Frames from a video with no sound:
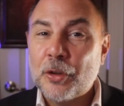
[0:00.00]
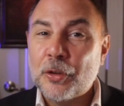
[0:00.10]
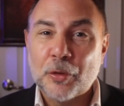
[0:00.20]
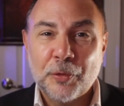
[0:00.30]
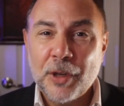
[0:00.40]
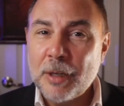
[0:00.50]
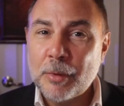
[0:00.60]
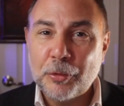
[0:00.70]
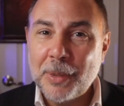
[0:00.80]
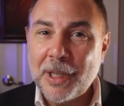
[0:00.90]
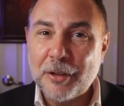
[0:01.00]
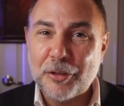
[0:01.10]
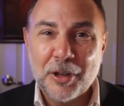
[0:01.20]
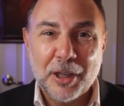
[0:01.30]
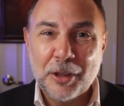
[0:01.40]
So, freedom of
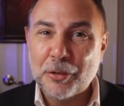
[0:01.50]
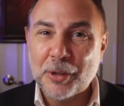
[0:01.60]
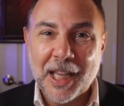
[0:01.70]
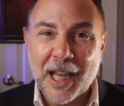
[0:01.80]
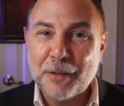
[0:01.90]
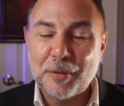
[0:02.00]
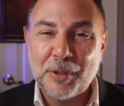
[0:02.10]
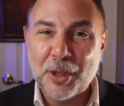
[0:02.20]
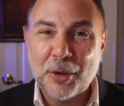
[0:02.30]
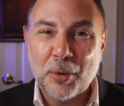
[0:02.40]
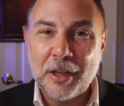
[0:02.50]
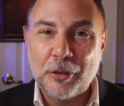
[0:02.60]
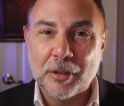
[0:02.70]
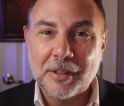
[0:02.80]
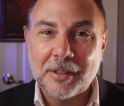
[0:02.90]
speech is only half of the
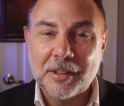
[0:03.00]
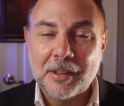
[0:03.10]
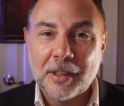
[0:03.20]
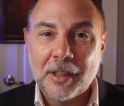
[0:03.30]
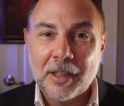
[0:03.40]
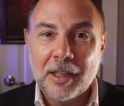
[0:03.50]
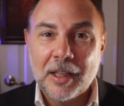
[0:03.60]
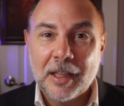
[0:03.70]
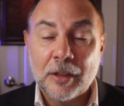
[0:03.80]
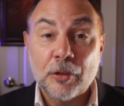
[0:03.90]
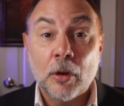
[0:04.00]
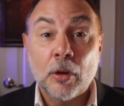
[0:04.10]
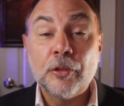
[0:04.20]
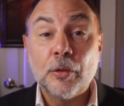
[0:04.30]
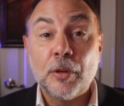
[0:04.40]
equation. It's
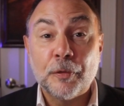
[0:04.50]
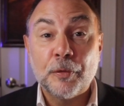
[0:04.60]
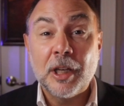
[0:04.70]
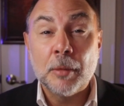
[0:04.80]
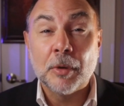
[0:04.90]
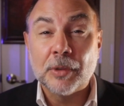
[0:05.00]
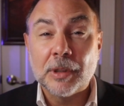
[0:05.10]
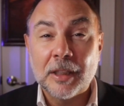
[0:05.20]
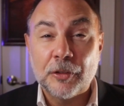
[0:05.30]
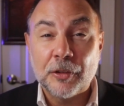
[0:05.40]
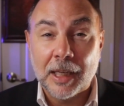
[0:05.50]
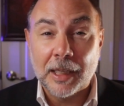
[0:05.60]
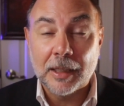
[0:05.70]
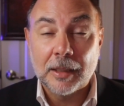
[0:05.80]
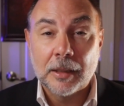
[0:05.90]
also the freedom of listening
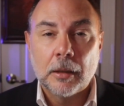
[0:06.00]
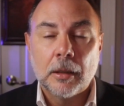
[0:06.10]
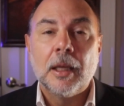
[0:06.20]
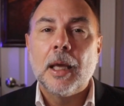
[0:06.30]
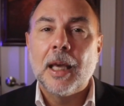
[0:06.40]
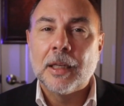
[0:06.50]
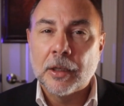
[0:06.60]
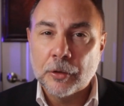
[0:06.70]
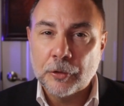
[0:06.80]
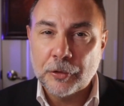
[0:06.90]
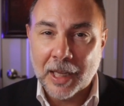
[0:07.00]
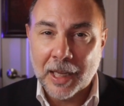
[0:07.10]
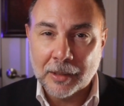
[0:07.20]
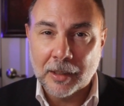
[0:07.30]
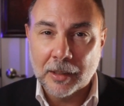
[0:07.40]
and
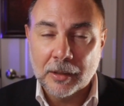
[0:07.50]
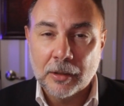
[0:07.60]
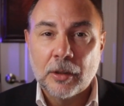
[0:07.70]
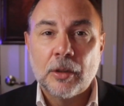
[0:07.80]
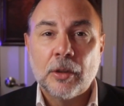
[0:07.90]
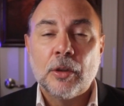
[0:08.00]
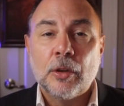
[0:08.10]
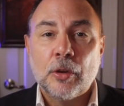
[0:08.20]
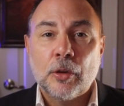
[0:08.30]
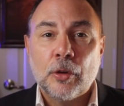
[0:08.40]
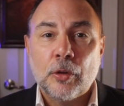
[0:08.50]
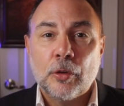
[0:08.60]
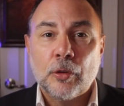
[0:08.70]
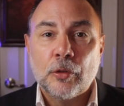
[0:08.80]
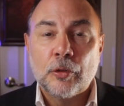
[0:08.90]
understanding.
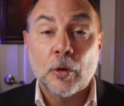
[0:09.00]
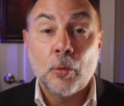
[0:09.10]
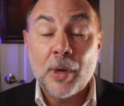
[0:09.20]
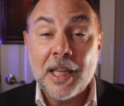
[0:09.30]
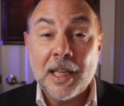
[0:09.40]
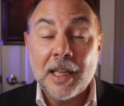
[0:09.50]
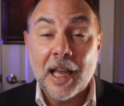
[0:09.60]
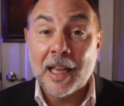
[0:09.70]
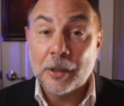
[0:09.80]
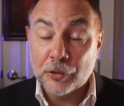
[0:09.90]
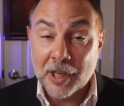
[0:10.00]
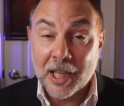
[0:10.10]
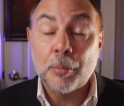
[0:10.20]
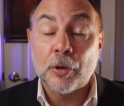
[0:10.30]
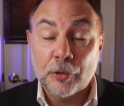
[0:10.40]
So, we, as
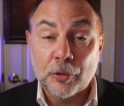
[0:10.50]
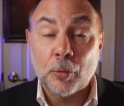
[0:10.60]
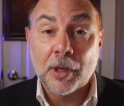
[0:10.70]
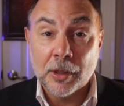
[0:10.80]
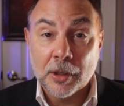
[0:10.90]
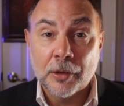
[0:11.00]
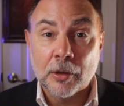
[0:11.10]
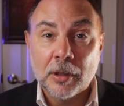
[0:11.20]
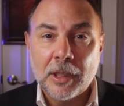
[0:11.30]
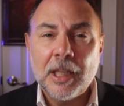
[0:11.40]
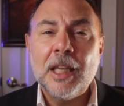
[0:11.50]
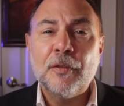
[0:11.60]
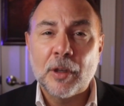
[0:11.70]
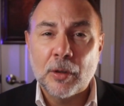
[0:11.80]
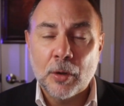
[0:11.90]
neighbors to one another,
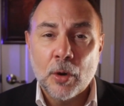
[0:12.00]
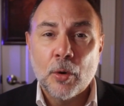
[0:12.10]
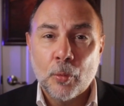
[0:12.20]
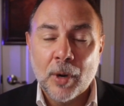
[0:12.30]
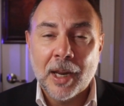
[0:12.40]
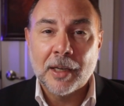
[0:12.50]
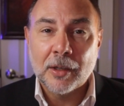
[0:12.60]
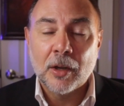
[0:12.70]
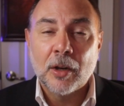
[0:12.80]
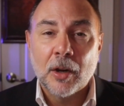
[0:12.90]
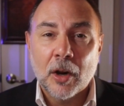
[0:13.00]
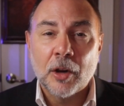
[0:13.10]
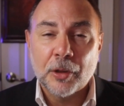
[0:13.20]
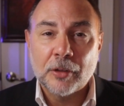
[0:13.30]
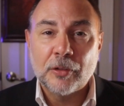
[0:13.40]
even when
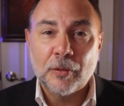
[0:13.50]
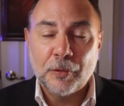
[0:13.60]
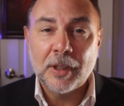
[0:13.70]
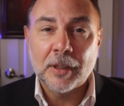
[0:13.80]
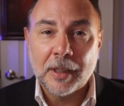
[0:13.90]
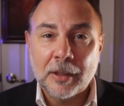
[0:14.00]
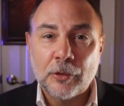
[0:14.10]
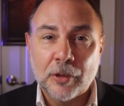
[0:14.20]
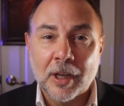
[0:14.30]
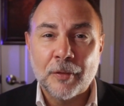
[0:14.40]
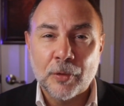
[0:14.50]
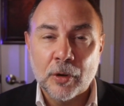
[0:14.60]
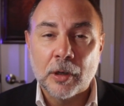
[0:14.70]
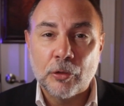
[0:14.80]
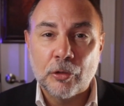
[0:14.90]
our thoughts and feelings
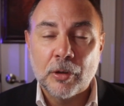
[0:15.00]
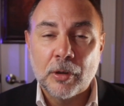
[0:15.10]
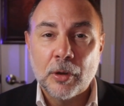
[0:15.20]
diverge,